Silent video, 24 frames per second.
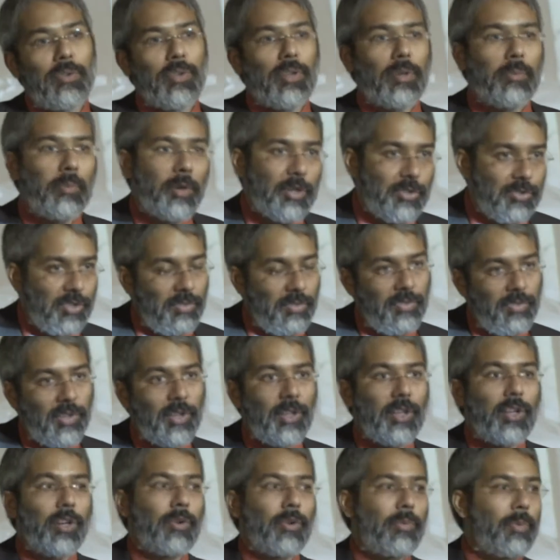you can watch that
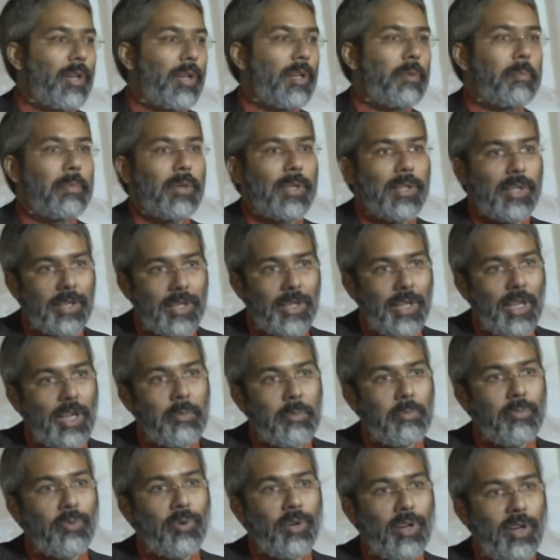video, we can play that
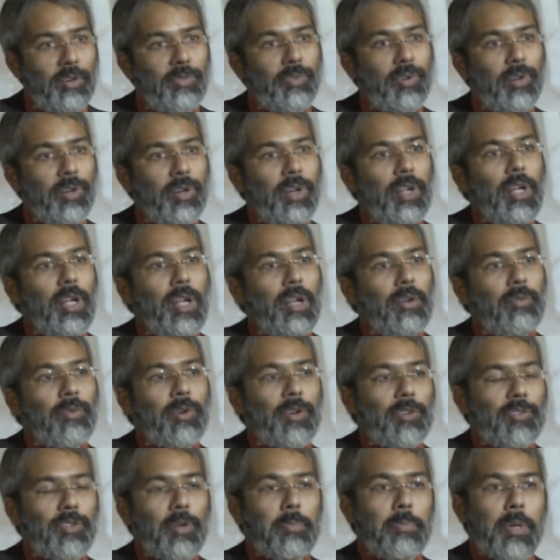game, whatever,
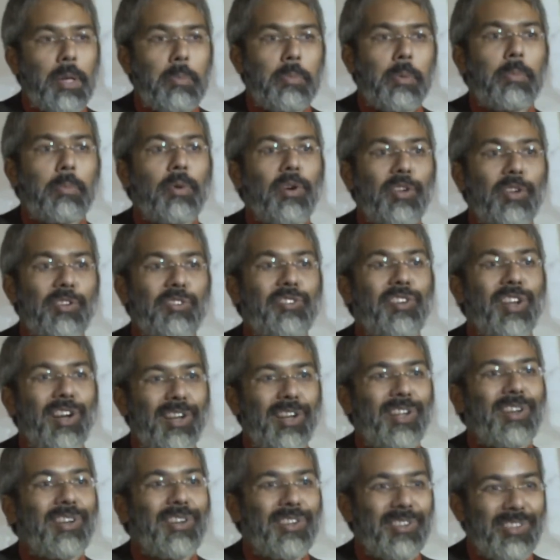whereas a paper book is not
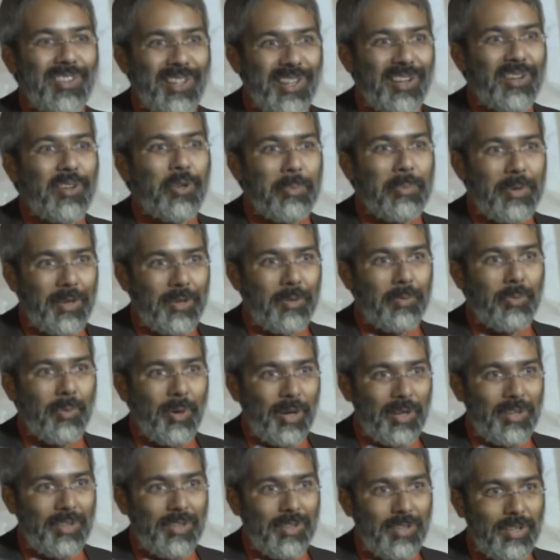going to do that no matter
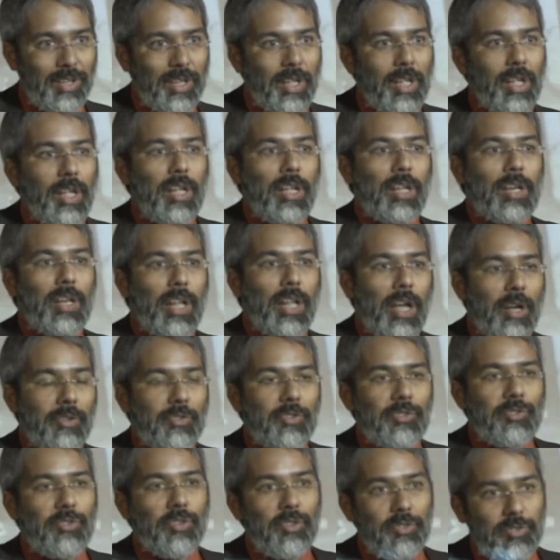what. Now,
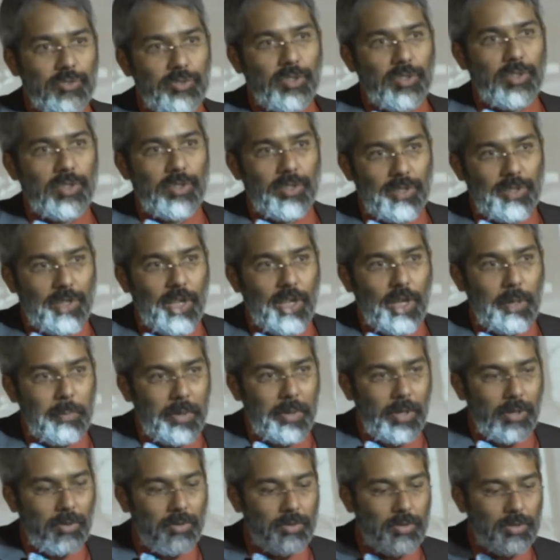this new study that came
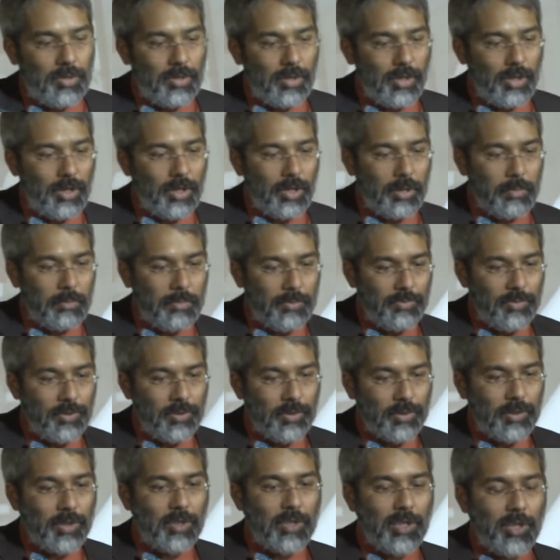out, if you
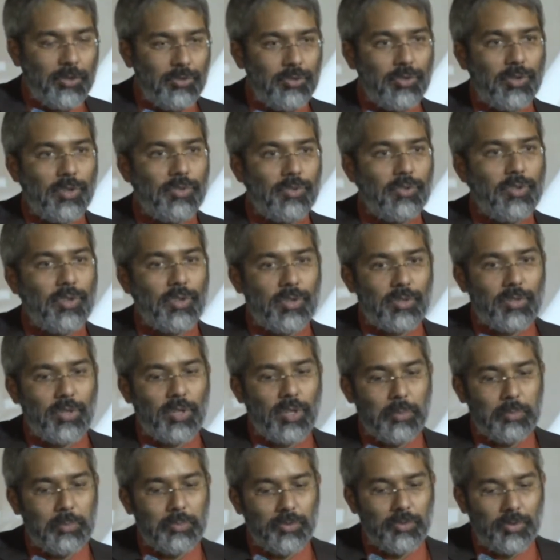look in yesterday's New York
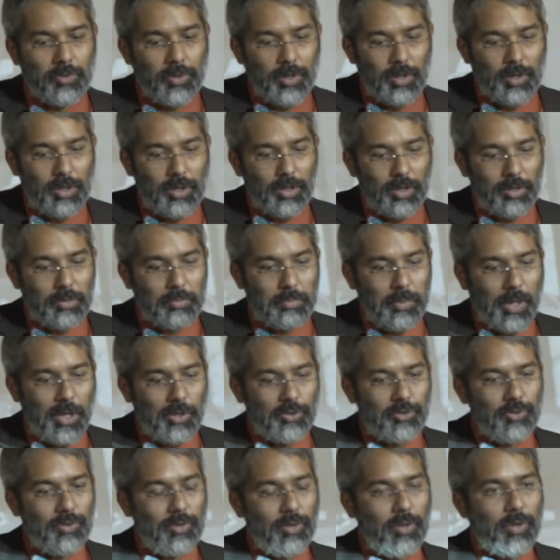Times,
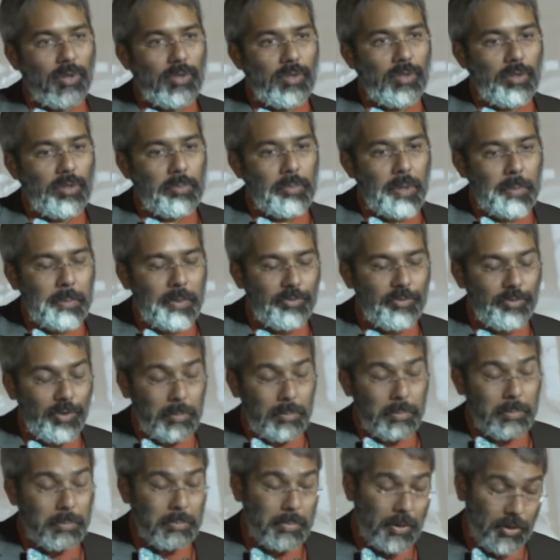excellent article by my
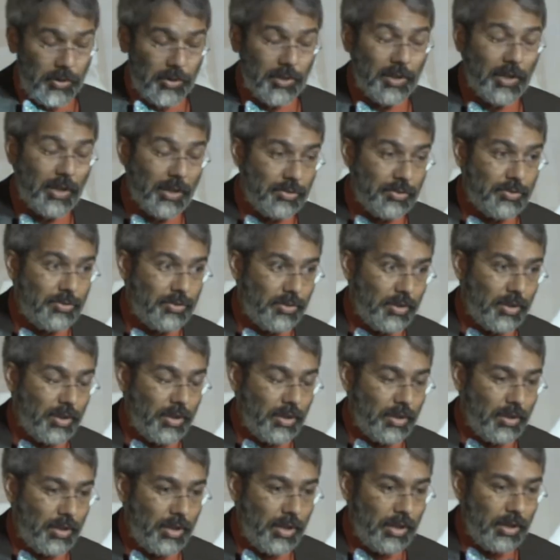friend Perry Klass
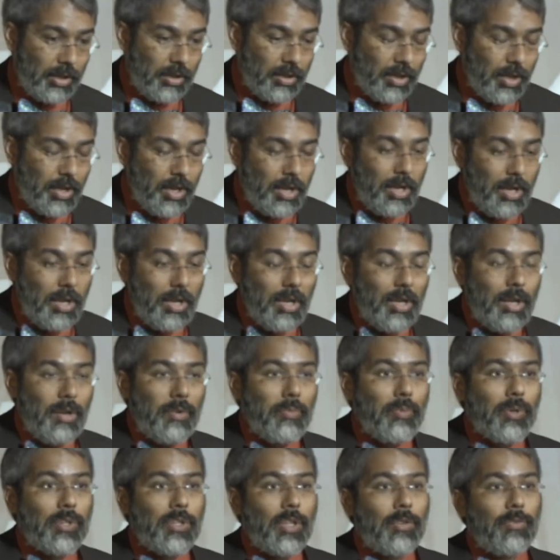on it,
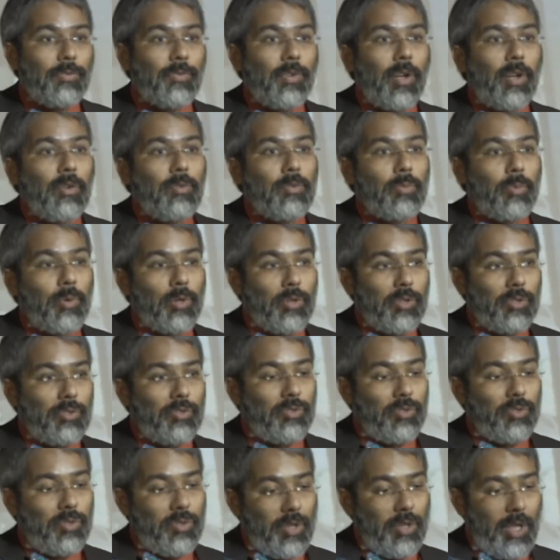what they found
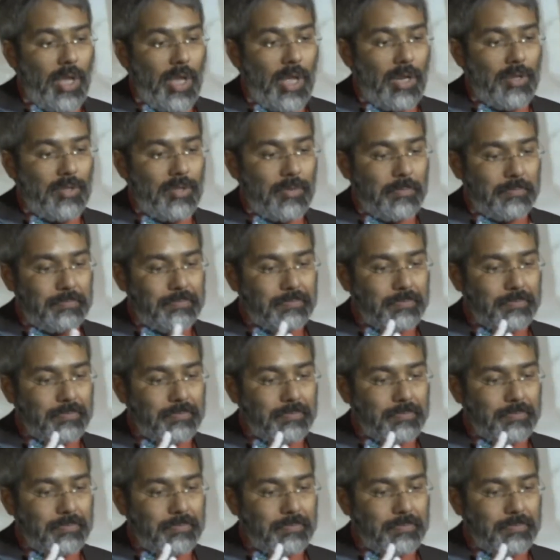was that